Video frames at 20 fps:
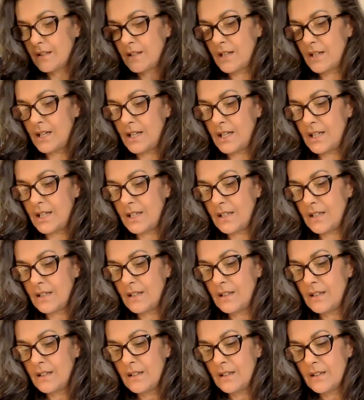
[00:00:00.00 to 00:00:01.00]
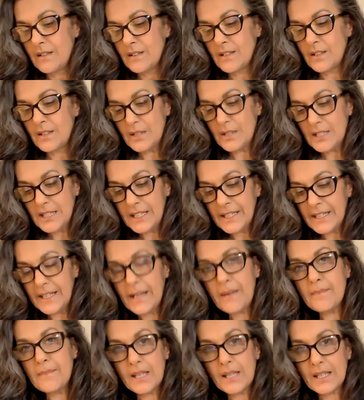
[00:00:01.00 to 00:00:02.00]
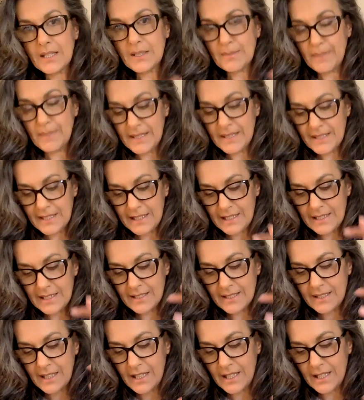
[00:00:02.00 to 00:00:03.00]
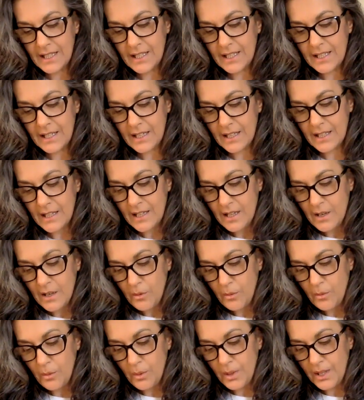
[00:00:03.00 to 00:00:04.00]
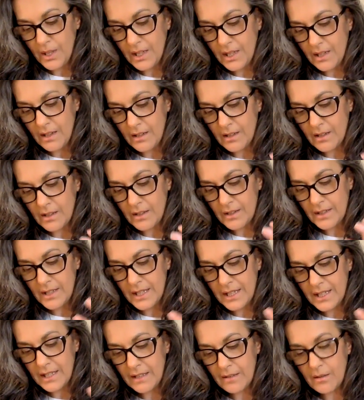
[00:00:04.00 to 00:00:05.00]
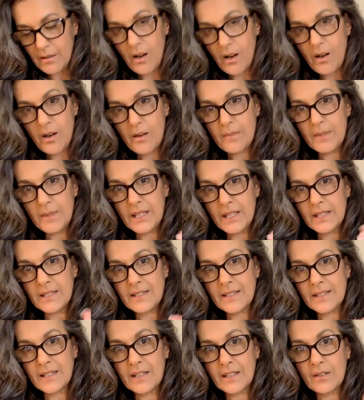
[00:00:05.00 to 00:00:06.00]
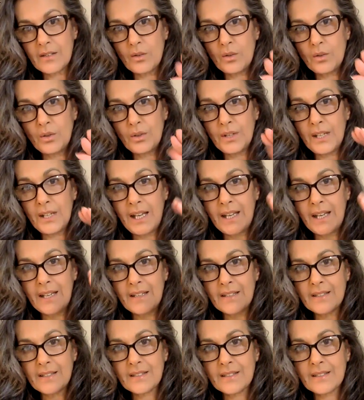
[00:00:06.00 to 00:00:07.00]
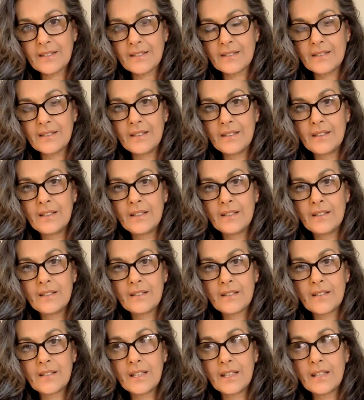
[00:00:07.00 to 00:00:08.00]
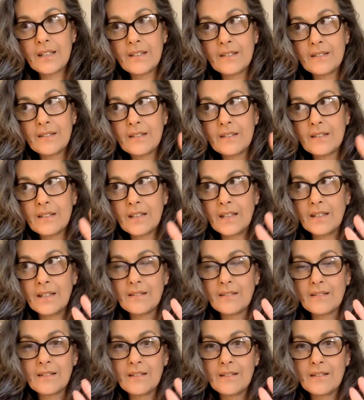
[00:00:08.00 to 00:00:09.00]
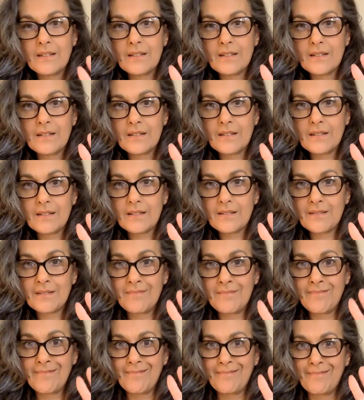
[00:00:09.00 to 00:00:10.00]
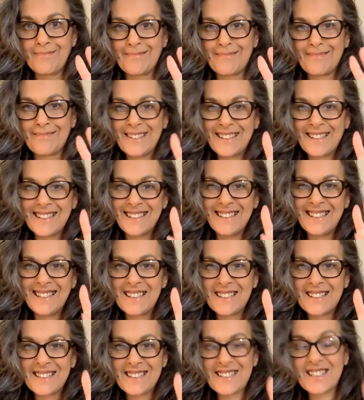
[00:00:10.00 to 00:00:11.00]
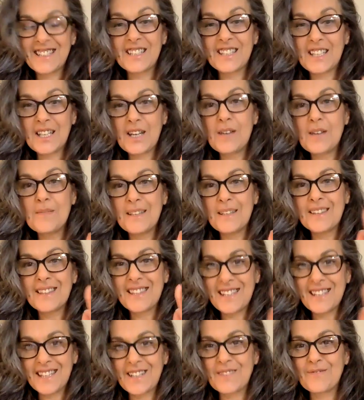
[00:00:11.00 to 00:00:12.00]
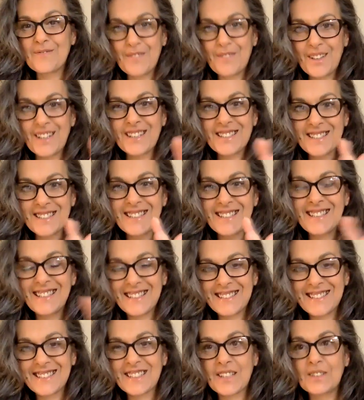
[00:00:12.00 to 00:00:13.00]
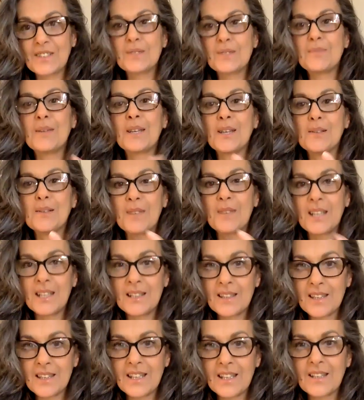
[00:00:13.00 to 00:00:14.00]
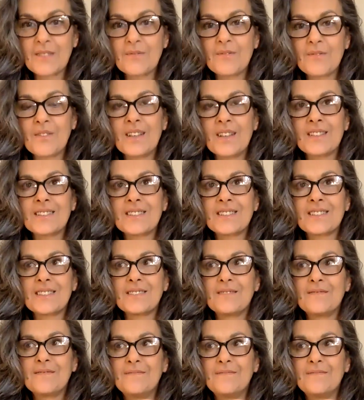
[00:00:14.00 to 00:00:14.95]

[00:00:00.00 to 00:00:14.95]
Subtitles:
Okay, so the dynamic is basically saying we are now harmonizing all the layers. Okay, yeah. It's going to come in thick and fast. It's going to be coming in thick and fast.